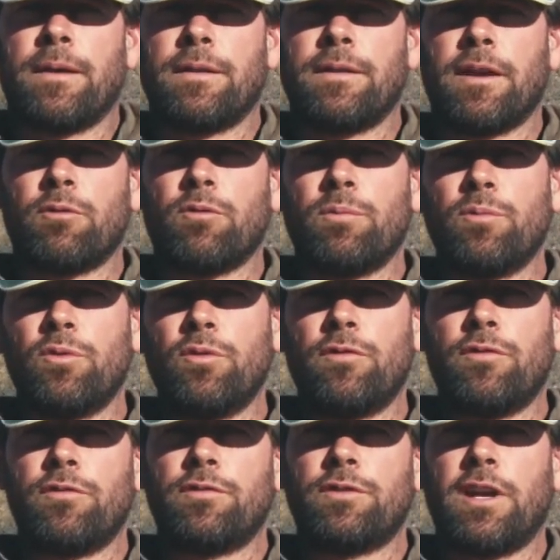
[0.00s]
They
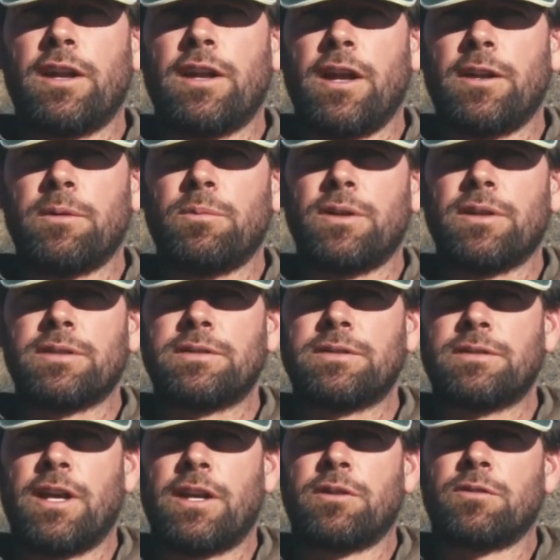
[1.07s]
remove dead animals
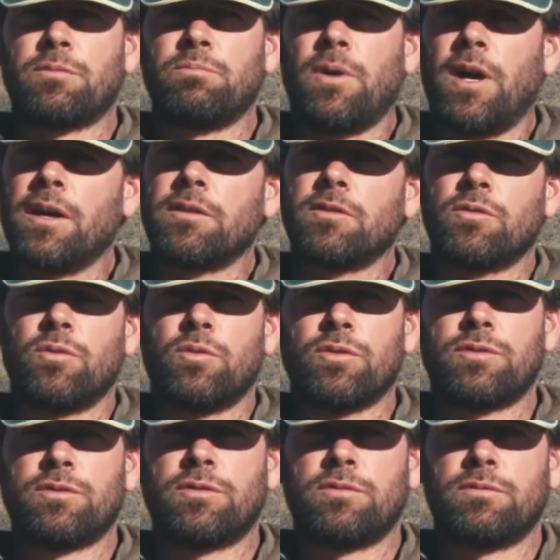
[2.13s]
that might
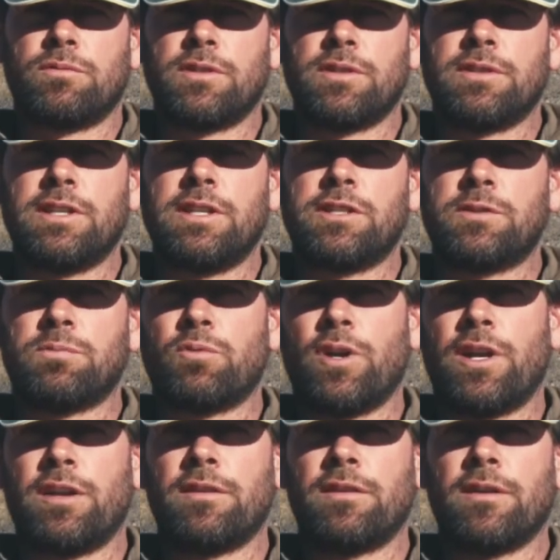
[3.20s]
cause disease
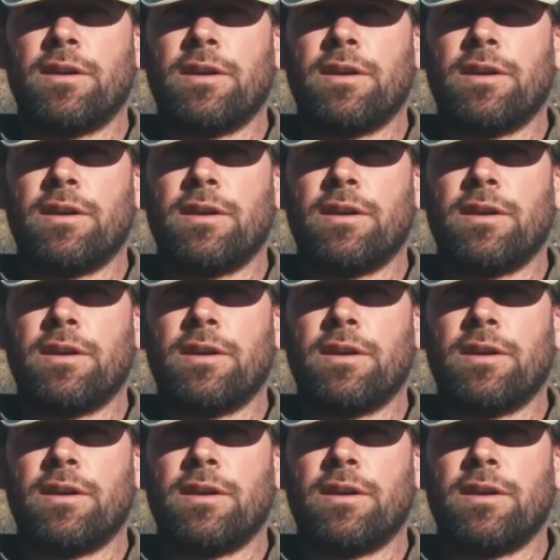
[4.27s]
spread,